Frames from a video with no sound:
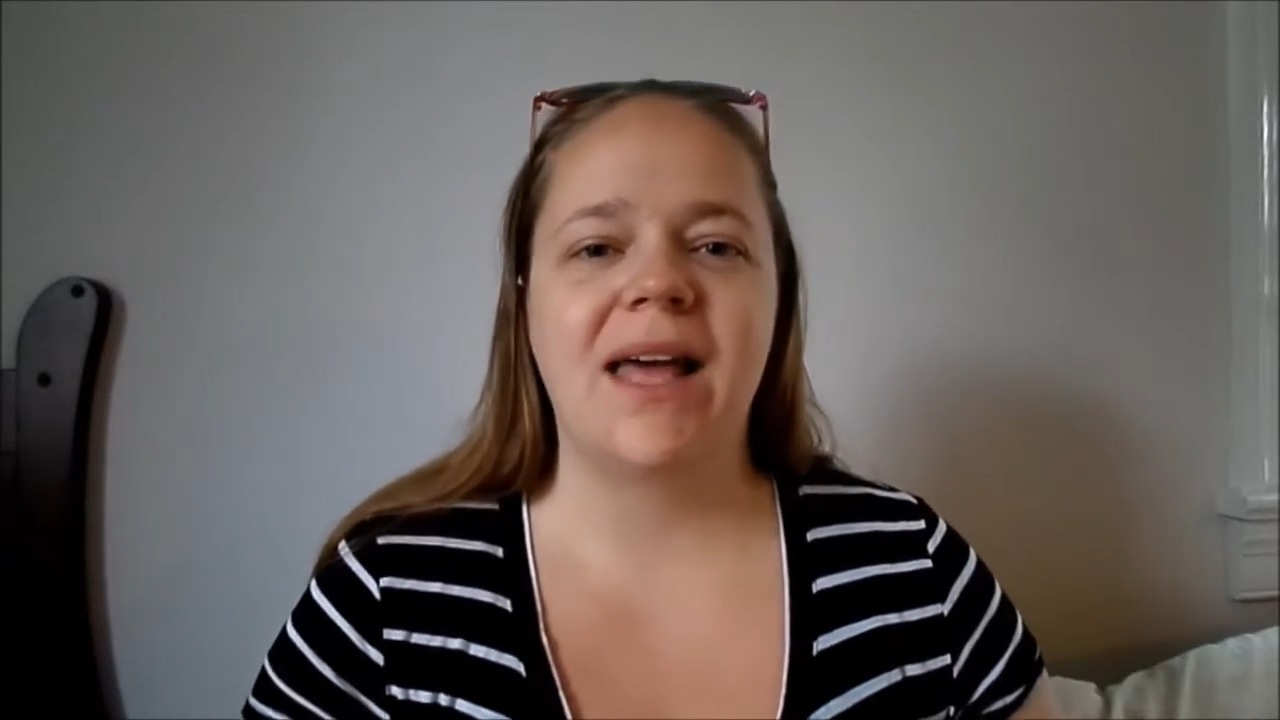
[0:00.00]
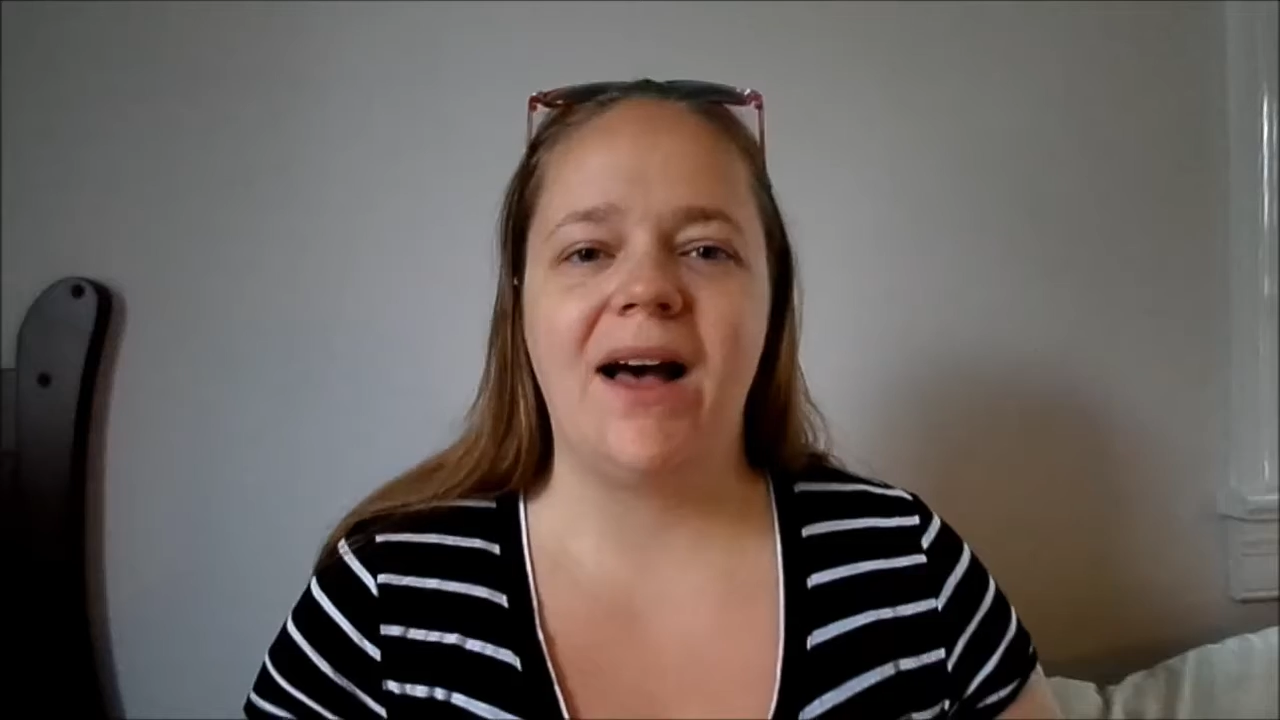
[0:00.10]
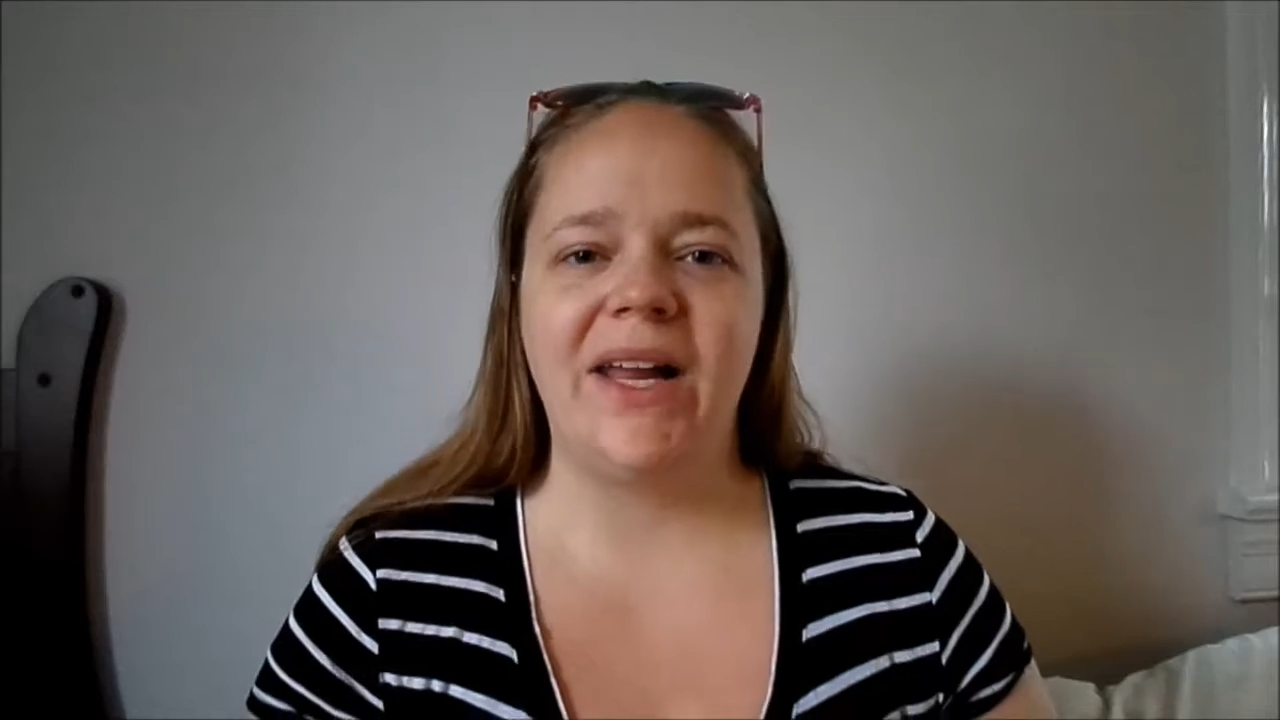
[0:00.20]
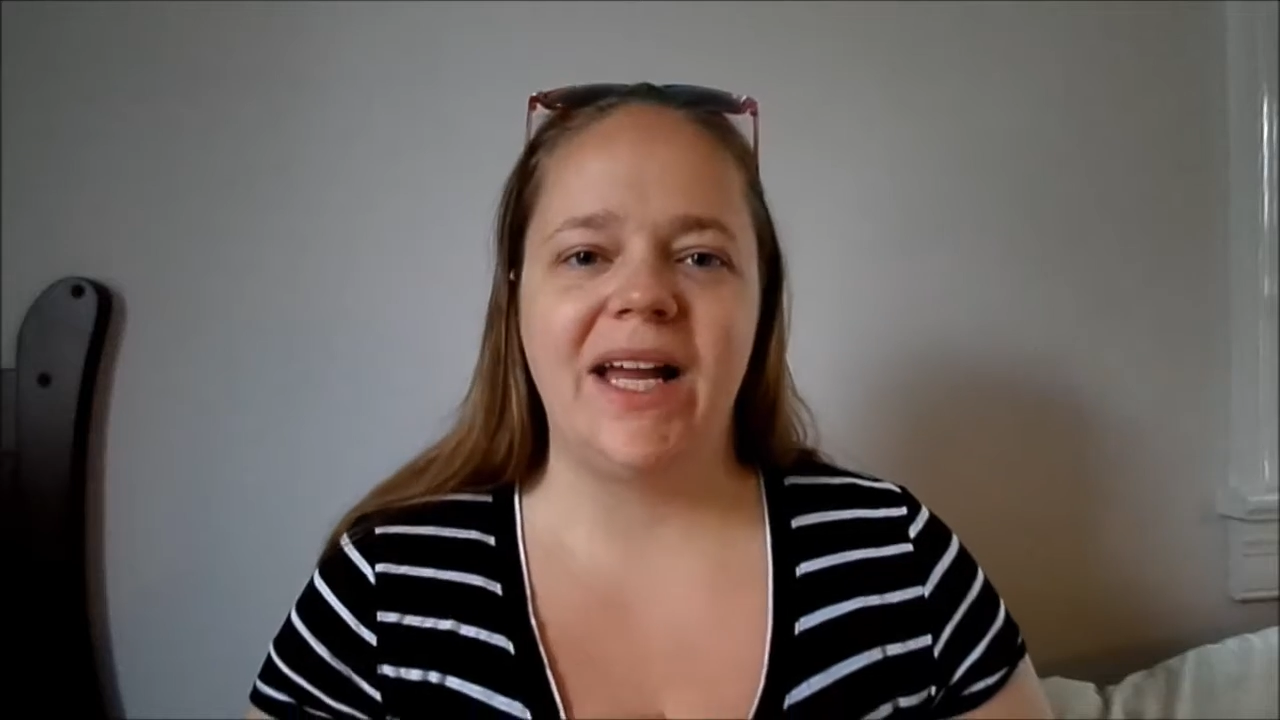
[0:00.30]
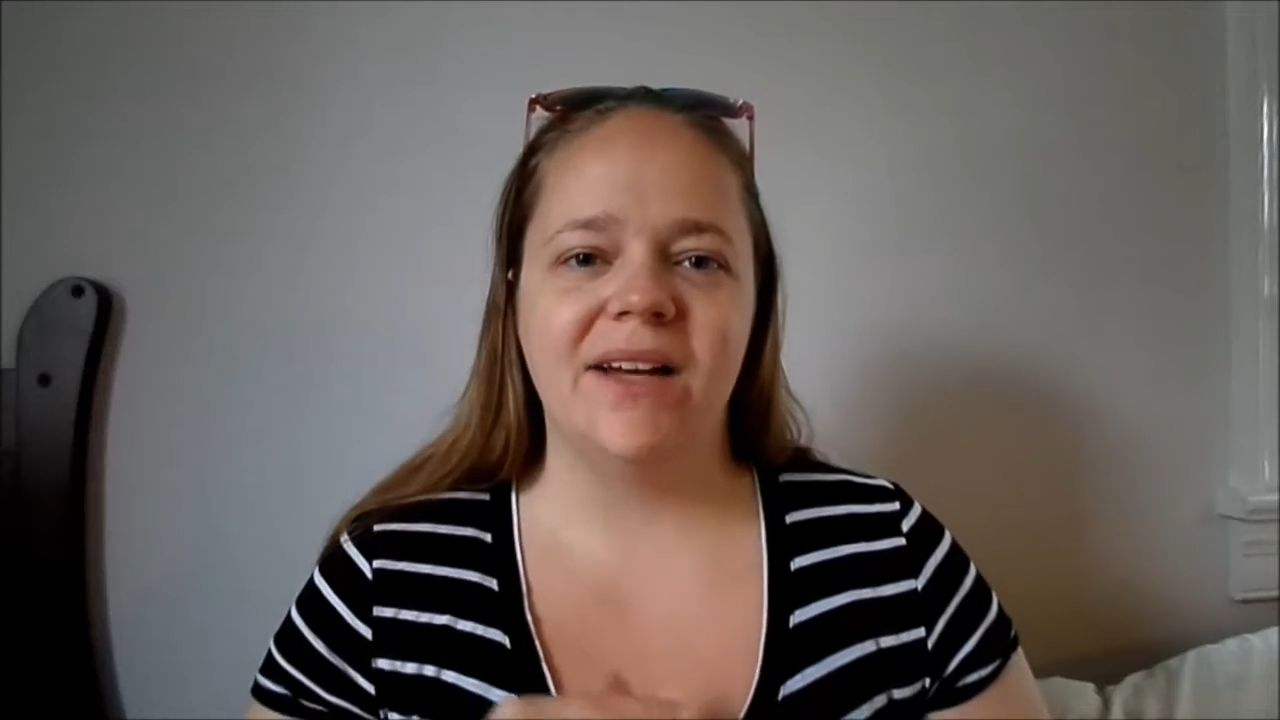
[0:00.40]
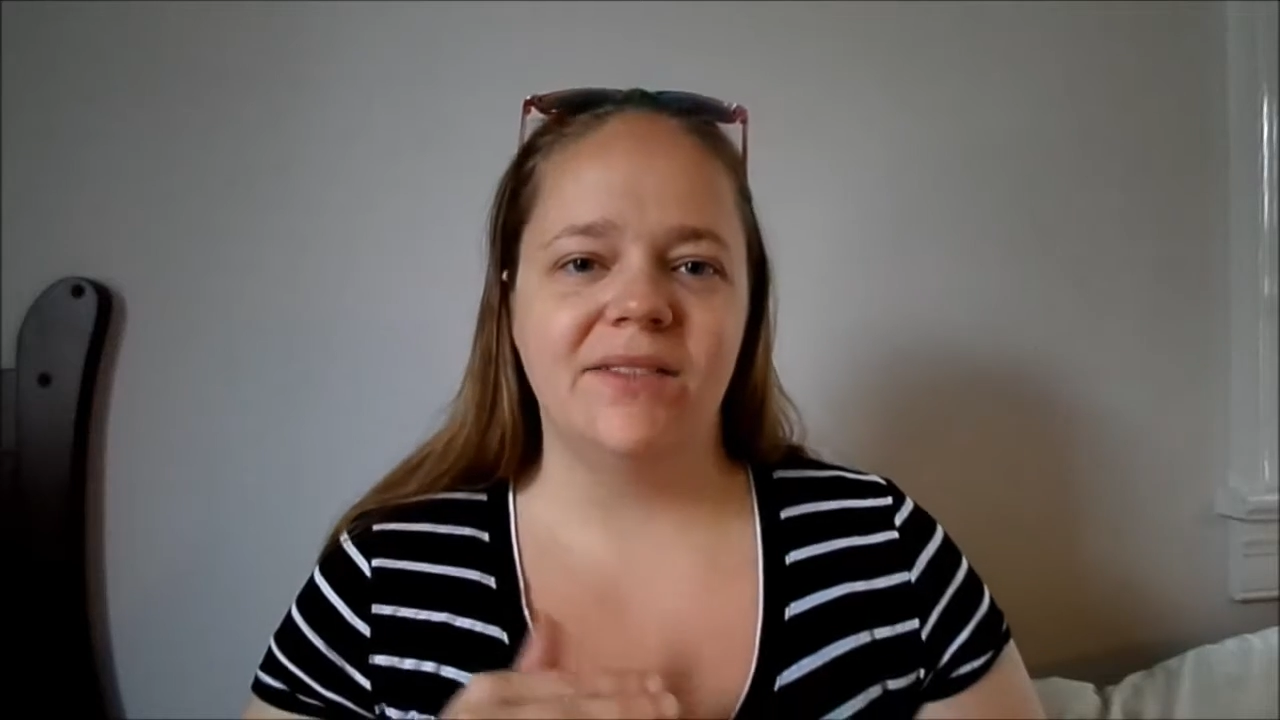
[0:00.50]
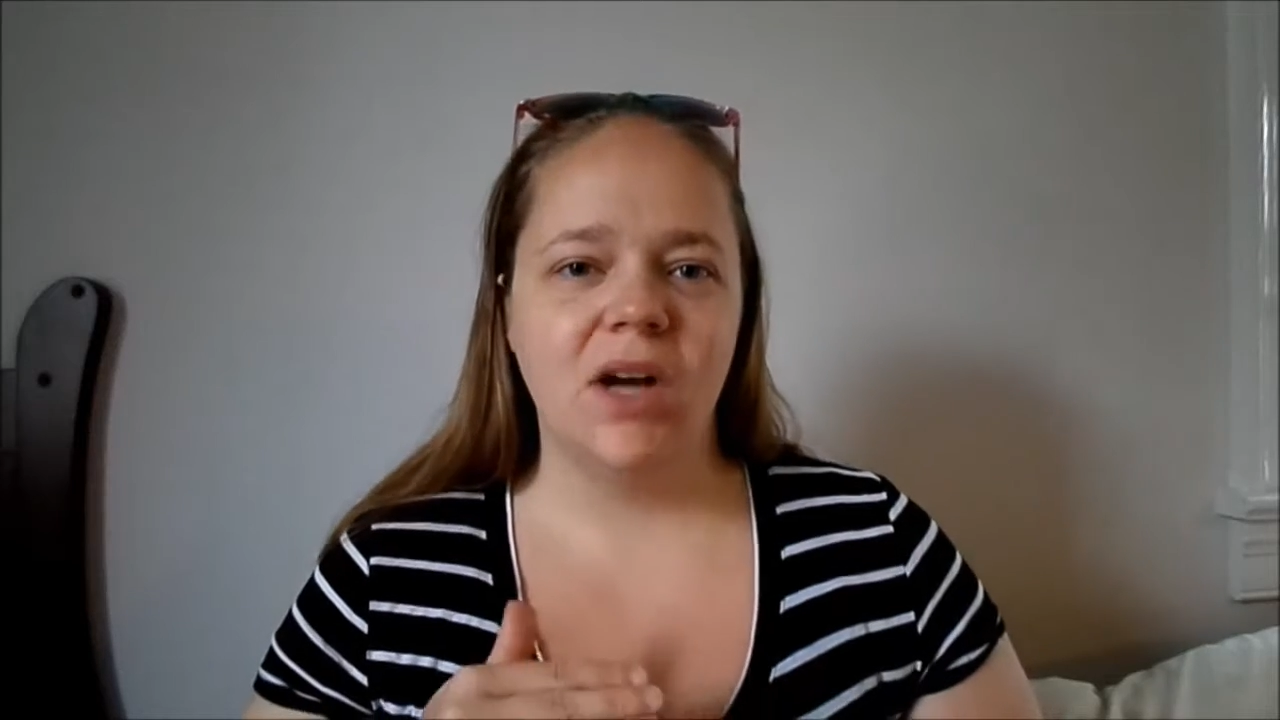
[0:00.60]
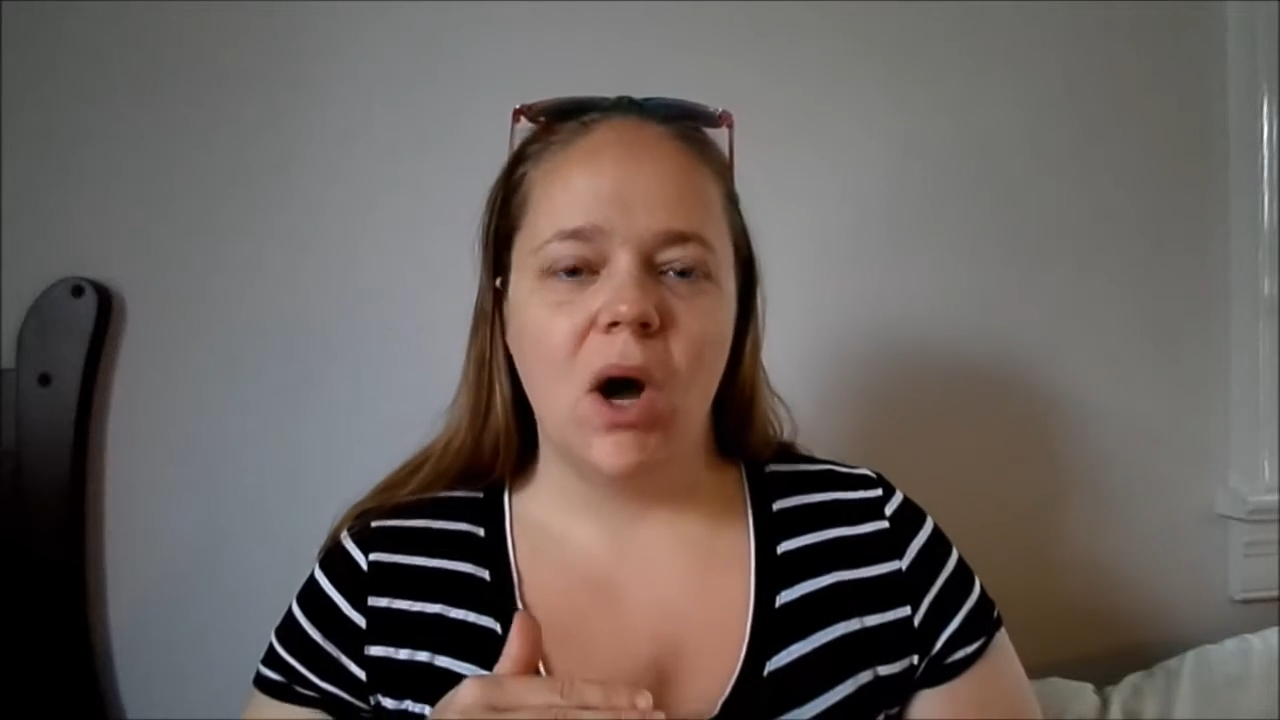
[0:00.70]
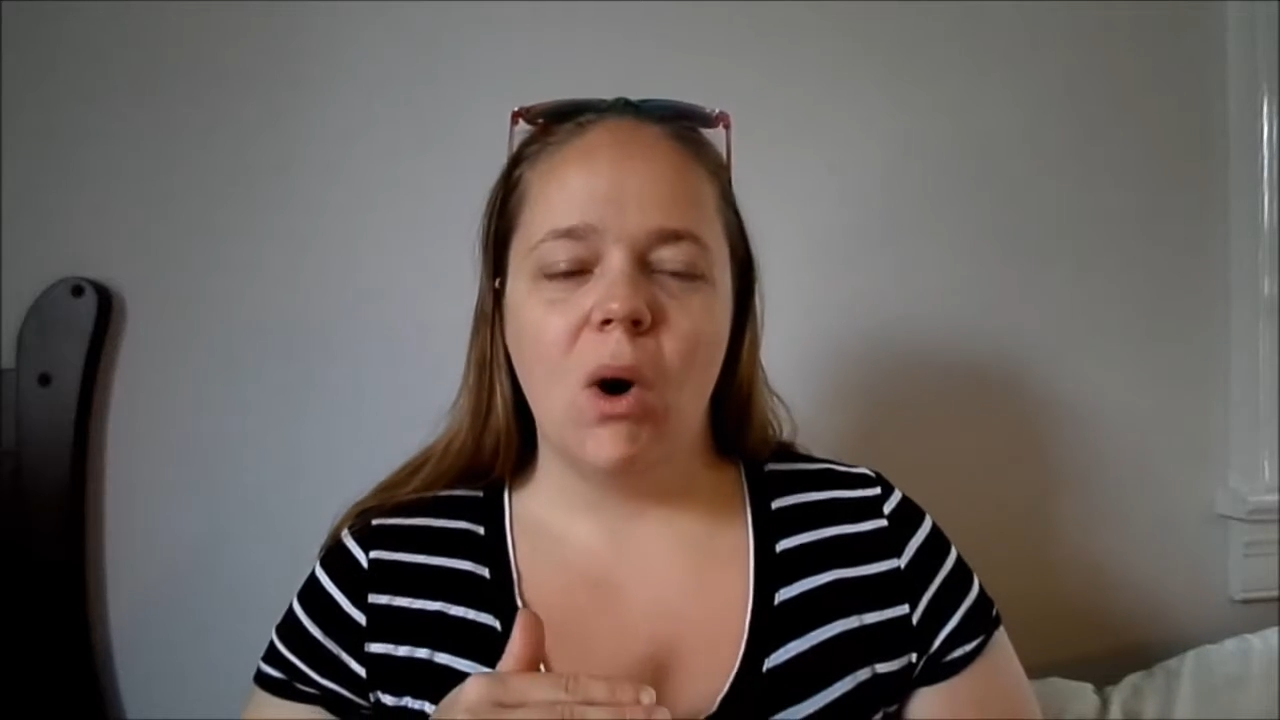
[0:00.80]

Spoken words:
out of,